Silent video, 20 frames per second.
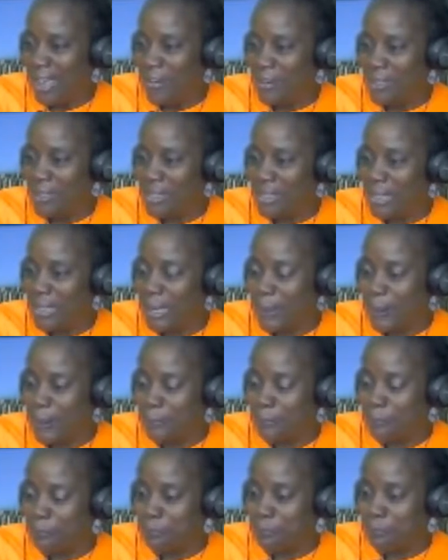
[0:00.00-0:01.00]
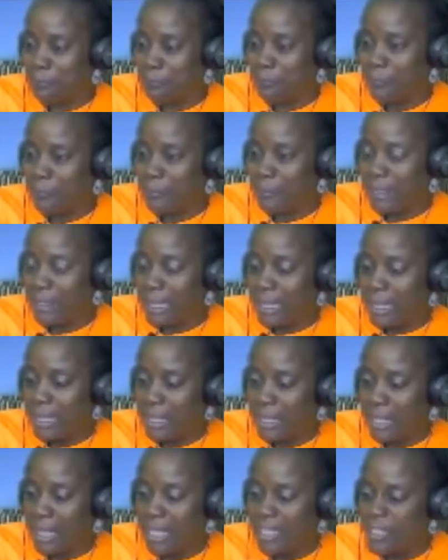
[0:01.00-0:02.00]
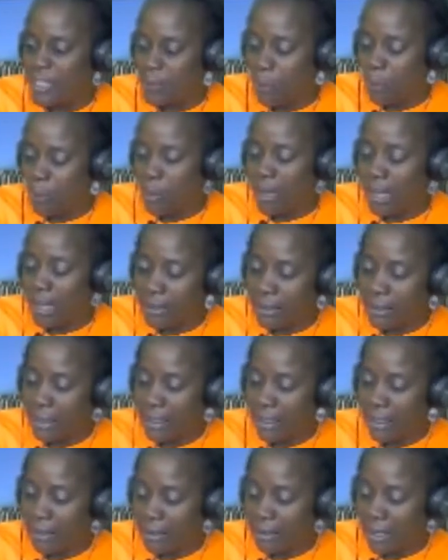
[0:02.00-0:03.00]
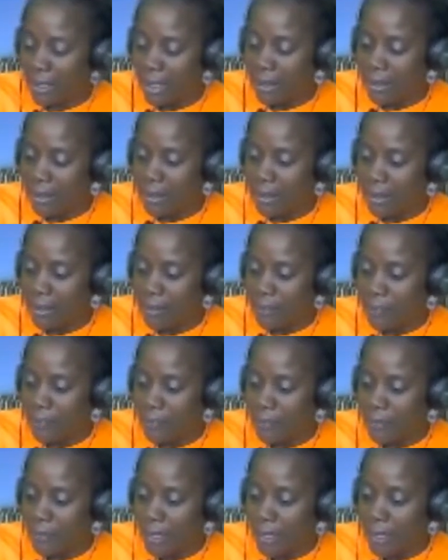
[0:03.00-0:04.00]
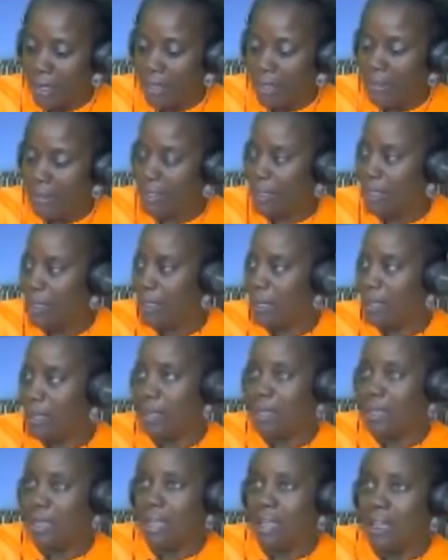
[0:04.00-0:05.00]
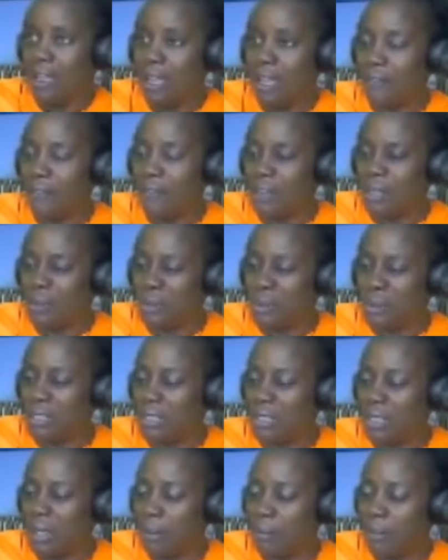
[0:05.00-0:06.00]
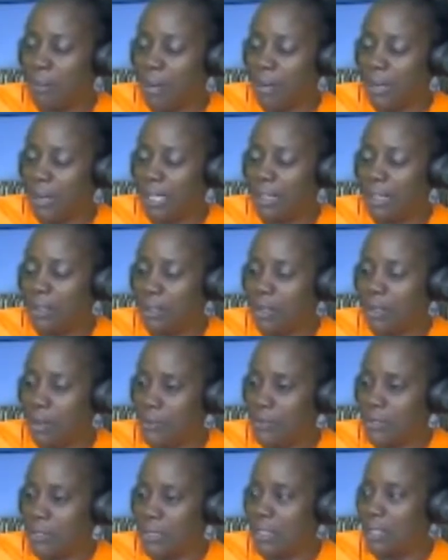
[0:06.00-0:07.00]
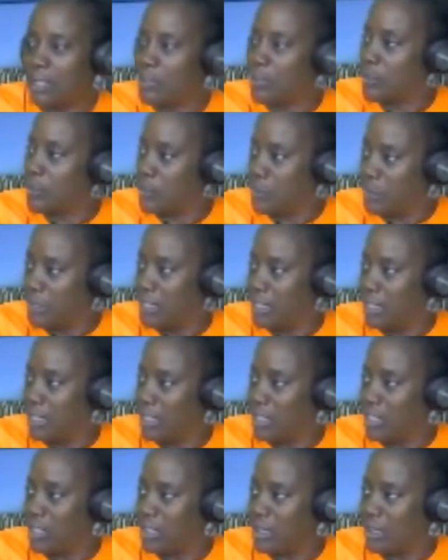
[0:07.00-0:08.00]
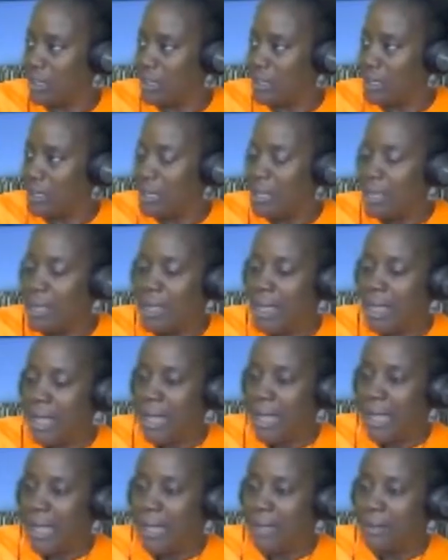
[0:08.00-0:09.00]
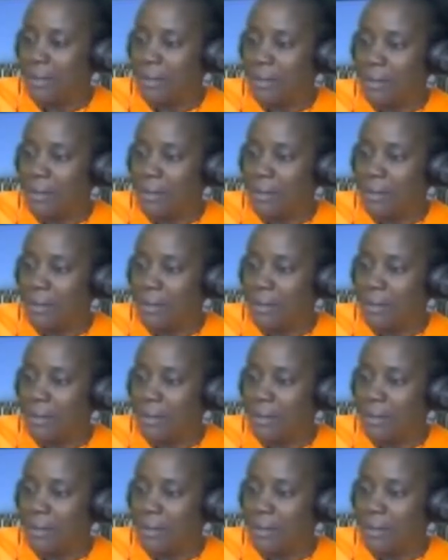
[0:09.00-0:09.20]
was I spoke at ACA conference, which is the American Counseling Association. And